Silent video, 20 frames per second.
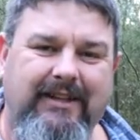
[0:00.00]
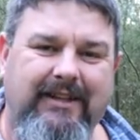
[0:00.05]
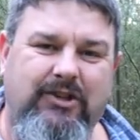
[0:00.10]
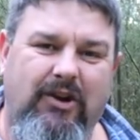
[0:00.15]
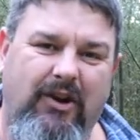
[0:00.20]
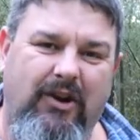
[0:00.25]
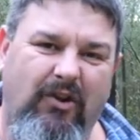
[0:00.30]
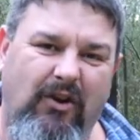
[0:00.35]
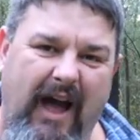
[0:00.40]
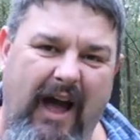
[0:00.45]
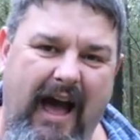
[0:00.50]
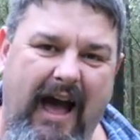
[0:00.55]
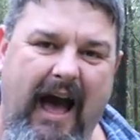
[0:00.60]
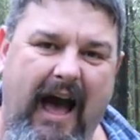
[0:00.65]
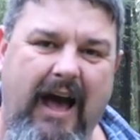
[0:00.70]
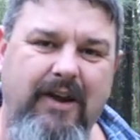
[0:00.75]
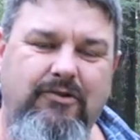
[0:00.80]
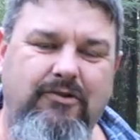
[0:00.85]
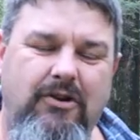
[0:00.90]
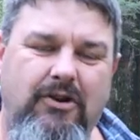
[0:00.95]
it's going to look
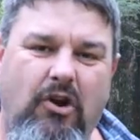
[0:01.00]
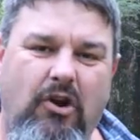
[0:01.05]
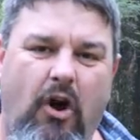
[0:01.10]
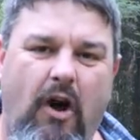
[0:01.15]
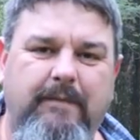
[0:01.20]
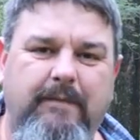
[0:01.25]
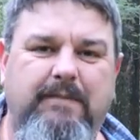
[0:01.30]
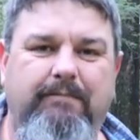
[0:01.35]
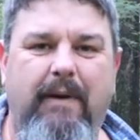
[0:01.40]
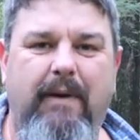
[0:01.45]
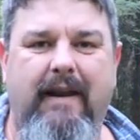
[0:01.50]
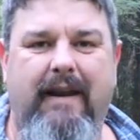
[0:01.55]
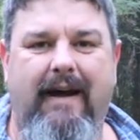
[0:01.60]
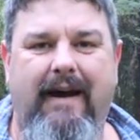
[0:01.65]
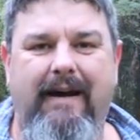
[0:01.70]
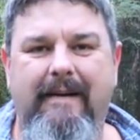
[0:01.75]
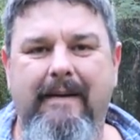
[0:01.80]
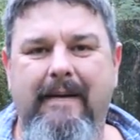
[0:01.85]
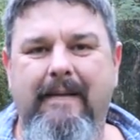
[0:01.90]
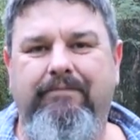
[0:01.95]
100 times
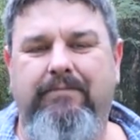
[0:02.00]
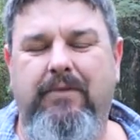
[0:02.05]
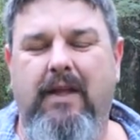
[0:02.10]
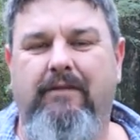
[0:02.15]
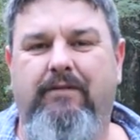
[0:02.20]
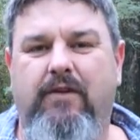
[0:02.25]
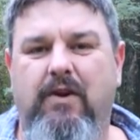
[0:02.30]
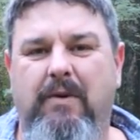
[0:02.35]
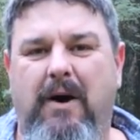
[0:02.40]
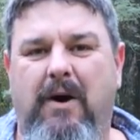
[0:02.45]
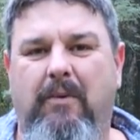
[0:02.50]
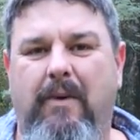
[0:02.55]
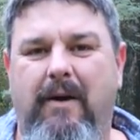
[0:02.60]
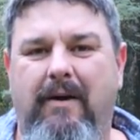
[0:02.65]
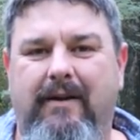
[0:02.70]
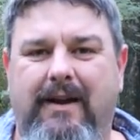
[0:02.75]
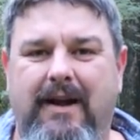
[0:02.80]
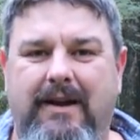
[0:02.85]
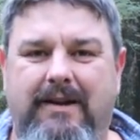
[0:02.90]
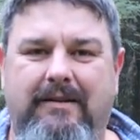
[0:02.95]
better if you are
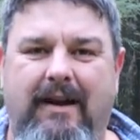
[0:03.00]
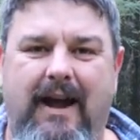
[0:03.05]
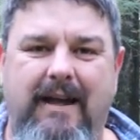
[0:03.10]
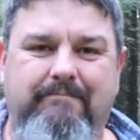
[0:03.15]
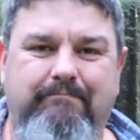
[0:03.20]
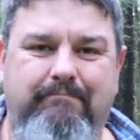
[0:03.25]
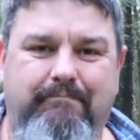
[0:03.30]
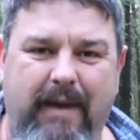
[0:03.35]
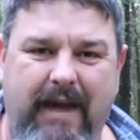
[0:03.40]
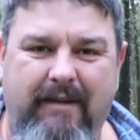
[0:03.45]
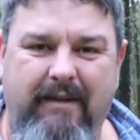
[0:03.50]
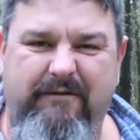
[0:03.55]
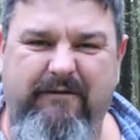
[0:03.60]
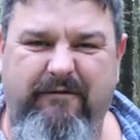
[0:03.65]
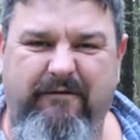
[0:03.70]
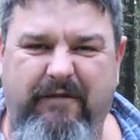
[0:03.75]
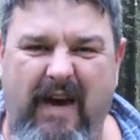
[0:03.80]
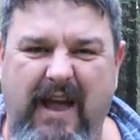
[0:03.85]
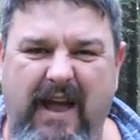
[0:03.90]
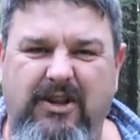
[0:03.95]
wearing a great big
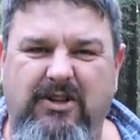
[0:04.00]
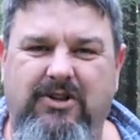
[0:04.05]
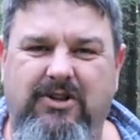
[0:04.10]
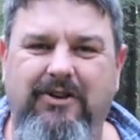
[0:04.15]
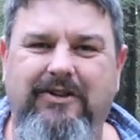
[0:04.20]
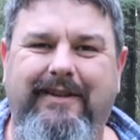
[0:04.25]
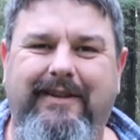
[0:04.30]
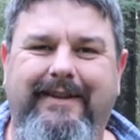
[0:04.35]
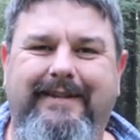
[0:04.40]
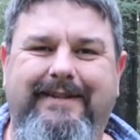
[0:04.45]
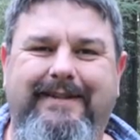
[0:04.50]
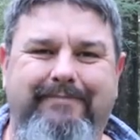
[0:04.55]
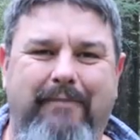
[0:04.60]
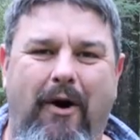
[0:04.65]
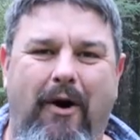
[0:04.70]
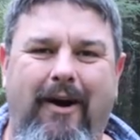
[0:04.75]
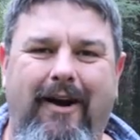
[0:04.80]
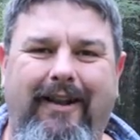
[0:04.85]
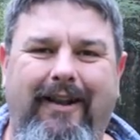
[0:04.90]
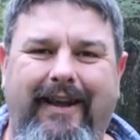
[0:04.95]
fat juicy
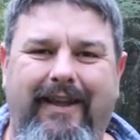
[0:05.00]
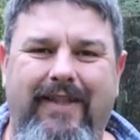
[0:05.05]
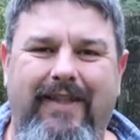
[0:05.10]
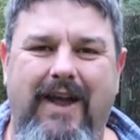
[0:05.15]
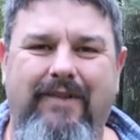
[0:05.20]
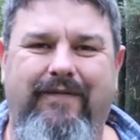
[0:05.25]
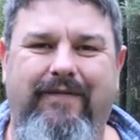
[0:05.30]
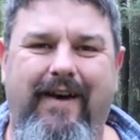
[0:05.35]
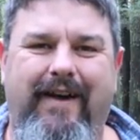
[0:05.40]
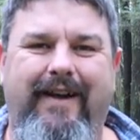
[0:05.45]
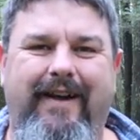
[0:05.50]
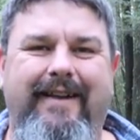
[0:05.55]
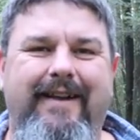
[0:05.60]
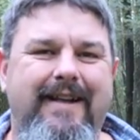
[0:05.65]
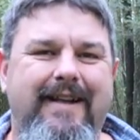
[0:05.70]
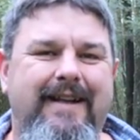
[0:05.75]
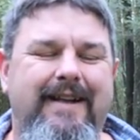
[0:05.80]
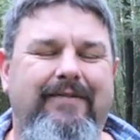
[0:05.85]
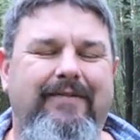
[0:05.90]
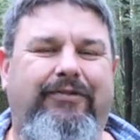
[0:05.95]
smile in that photo,
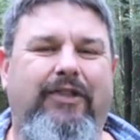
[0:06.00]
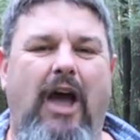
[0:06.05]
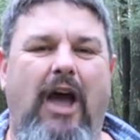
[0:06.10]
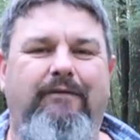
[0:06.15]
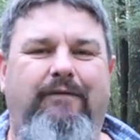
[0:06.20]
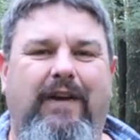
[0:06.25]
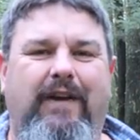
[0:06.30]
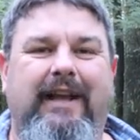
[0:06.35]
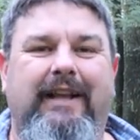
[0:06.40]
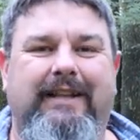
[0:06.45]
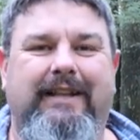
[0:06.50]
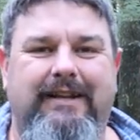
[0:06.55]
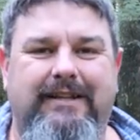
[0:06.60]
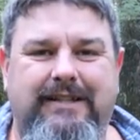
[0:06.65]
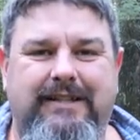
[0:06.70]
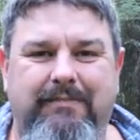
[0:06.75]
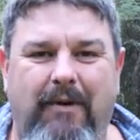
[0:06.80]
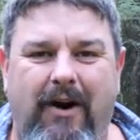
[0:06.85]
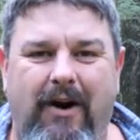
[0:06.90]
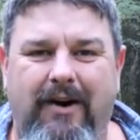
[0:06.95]
don't forget to
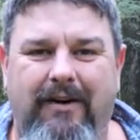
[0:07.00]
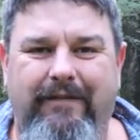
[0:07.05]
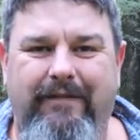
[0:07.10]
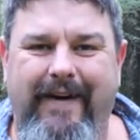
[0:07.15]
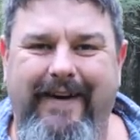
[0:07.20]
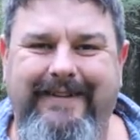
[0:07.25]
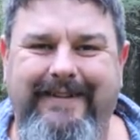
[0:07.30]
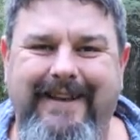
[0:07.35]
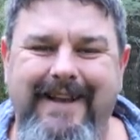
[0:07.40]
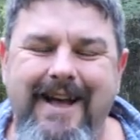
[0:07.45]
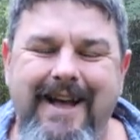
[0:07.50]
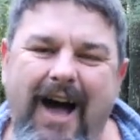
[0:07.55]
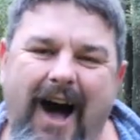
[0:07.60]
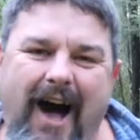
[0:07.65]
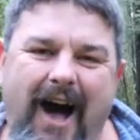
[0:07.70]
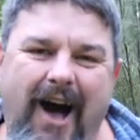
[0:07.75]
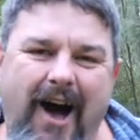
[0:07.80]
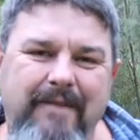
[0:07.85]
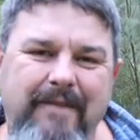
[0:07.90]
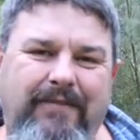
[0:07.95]
smile, folks.
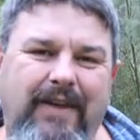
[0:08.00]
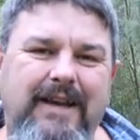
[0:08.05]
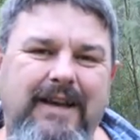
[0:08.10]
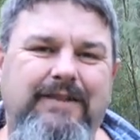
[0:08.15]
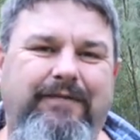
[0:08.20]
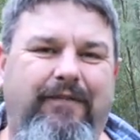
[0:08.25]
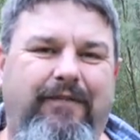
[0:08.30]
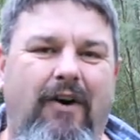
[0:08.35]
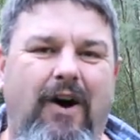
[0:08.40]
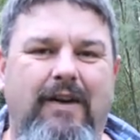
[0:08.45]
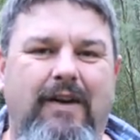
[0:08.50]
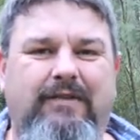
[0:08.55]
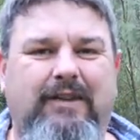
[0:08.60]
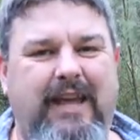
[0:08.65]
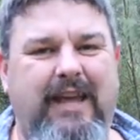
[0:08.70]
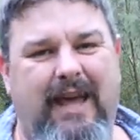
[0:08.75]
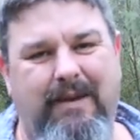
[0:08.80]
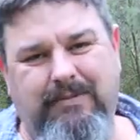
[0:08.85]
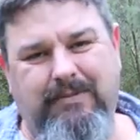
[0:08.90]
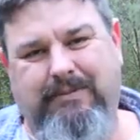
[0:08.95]
I hope these 5
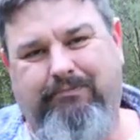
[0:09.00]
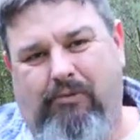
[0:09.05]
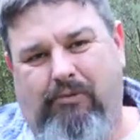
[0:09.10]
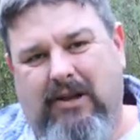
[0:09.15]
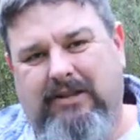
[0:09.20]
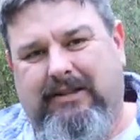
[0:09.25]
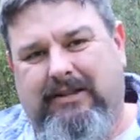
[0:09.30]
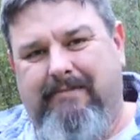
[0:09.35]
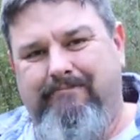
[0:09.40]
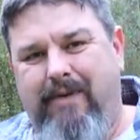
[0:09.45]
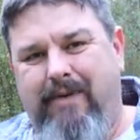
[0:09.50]
tips plus